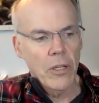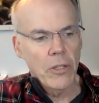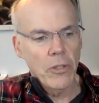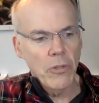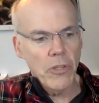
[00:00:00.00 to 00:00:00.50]

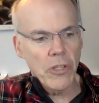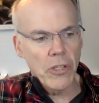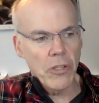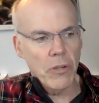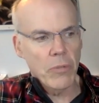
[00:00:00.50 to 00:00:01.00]
use, in
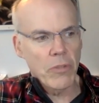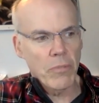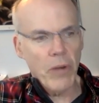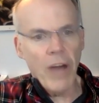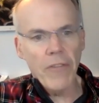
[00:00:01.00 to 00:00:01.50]
terms of
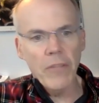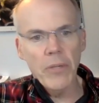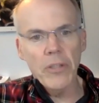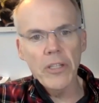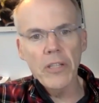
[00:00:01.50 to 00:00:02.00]

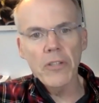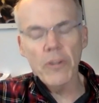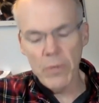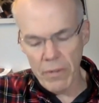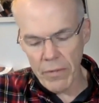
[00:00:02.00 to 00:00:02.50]
profitability, in
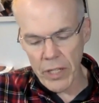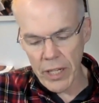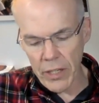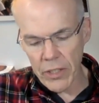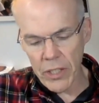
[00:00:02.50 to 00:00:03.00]
terms of everything
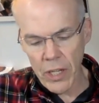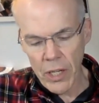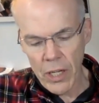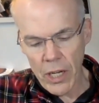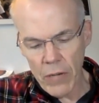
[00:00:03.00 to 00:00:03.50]
else,
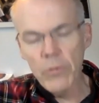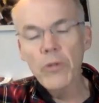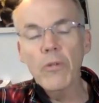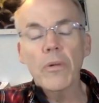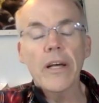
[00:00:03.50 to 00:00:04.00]

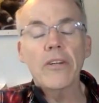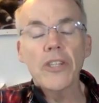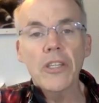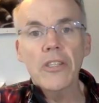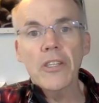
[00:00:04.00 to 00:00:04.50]
renewable
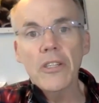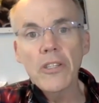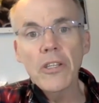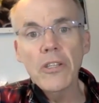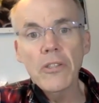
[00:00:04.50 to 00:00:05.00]
energy has
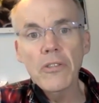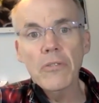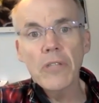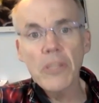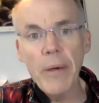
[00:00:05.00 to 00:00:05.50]
continued to
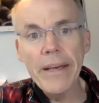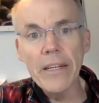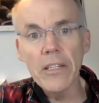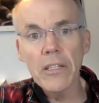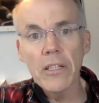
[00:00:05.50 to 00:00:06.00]

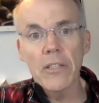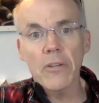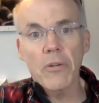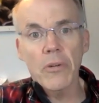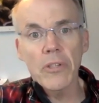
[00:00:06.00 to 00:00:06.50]
expand in the
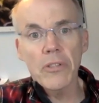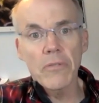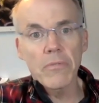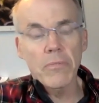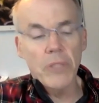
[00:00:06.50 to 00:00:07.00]
course of
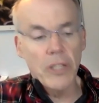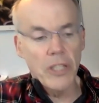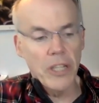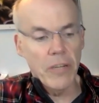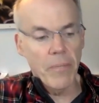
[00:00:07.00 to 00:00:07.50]
this
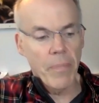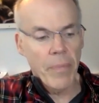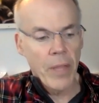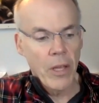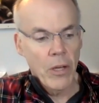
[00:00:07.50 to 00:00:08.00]
year,
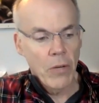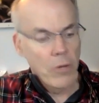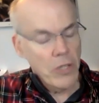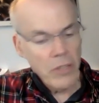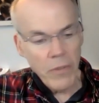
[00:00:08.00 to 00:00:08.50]

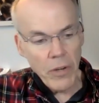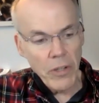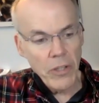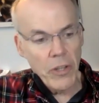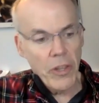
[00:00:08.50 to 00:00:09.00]
which is a very
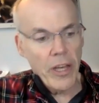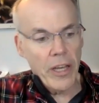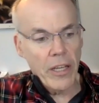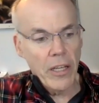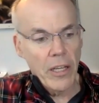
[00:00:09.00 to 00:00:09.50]
good
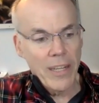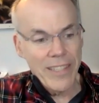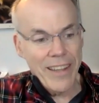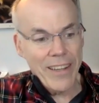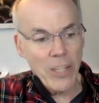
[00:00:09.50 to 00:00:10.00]
thing. It's
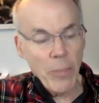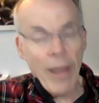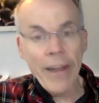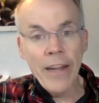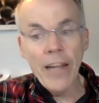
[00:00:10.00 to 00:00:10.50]
not
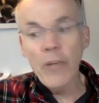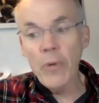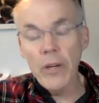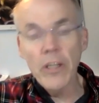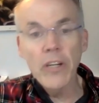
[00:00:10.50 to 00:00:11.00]
expanding
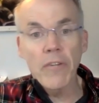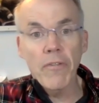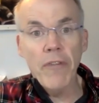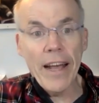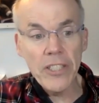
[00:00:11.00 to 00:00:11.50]
anywhere near
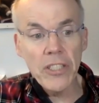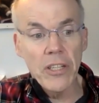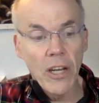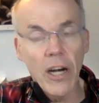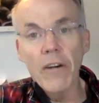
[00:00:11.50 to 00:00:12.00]
fast
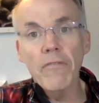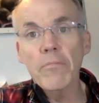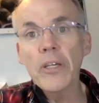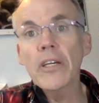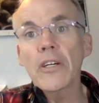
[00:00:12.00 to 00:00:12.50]
enough
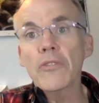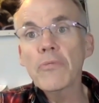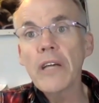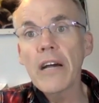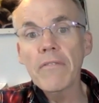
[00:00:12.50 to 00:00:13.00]
because
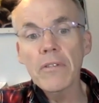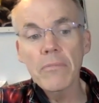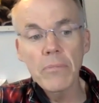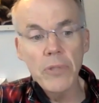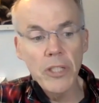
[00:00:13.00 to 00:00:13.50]
we have a
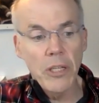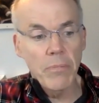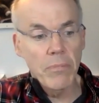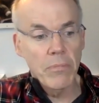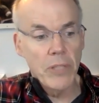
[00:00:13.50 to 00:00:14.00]
deep,
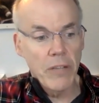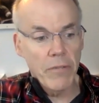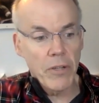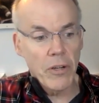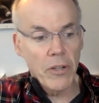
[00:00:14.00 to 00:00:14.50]

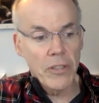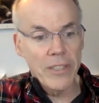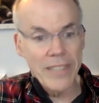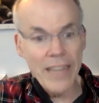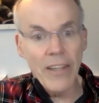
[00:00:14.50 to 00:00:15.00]
difficult
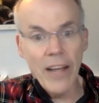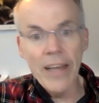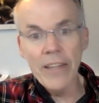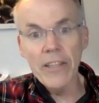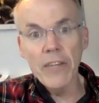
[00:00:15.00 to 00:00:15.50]

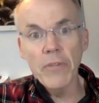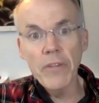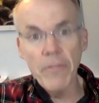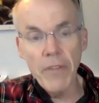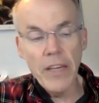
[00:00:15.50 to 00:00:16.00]
deadline that we
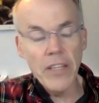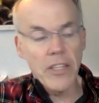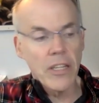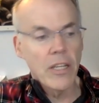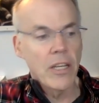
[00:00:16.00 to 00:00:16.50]

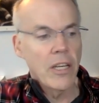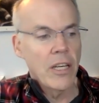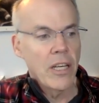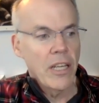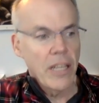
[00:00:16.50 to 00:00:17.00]
face.
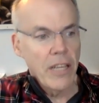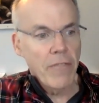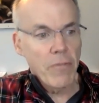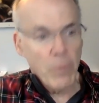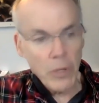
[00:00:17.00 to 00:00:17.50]

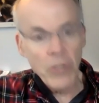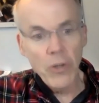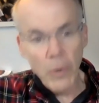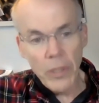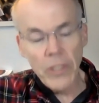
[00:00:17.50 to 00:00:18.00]
If we're
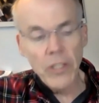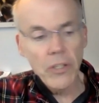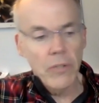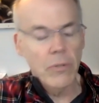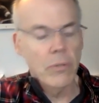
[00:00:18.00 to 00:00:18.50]
going
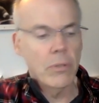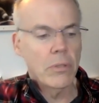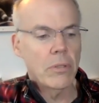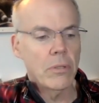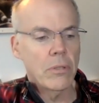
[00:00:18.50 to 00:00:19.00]
to
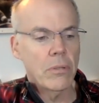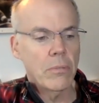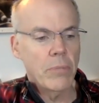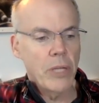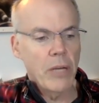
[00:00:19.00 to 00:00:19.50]

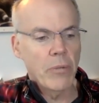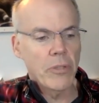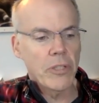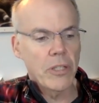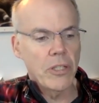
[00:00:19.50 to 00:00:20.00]
be able
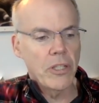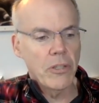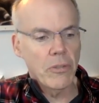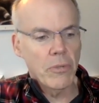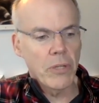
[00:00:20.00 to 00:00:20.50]
to
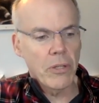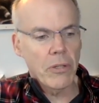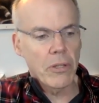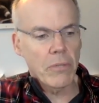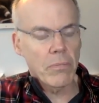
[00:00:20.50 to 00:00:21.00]
deal with
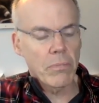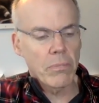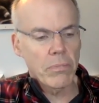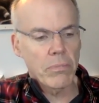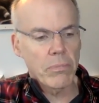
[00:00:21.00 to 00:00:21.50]
the
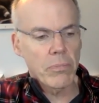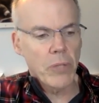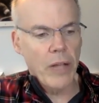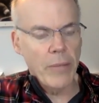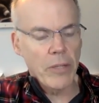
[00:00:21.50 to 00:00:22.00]

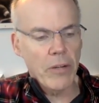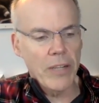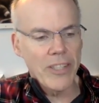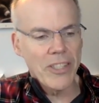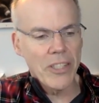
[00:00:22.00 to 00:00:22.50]
climate
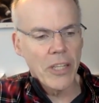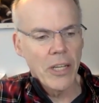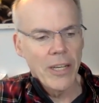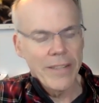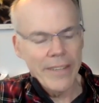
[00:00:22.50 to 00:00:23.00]
crisis,
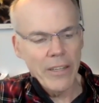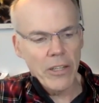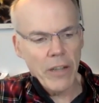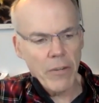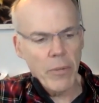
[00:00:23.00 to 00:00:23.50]
the
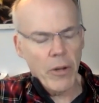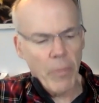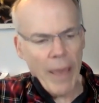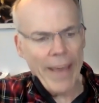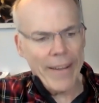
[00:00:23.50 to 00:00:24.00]
Intergovernmental
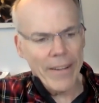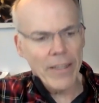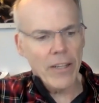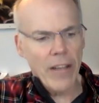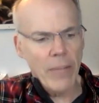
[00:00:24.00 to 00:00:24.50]
Panel on
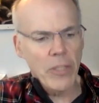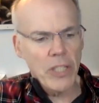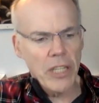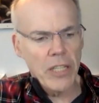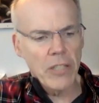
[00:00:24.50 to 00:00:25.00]
Climate
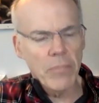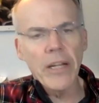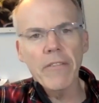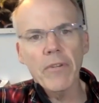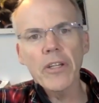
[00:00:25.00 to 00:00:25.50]
Change
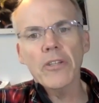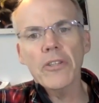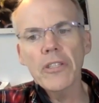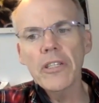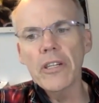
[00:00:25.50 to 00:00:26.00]
made it very
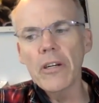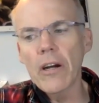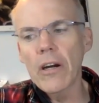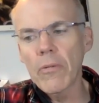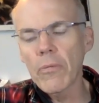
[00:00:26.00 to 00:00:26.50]
clear,
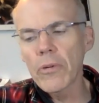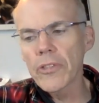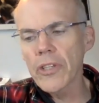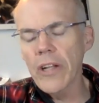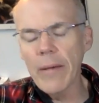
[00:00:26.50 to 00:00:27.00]
our
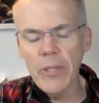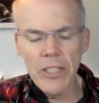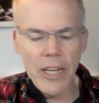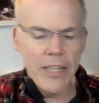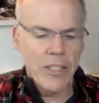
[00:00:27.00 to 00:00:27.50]
world's climate
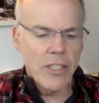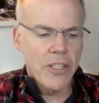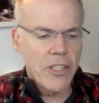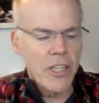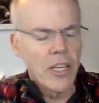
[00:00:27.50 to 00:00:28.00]

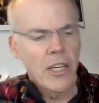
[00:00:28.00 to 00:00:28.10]
scientists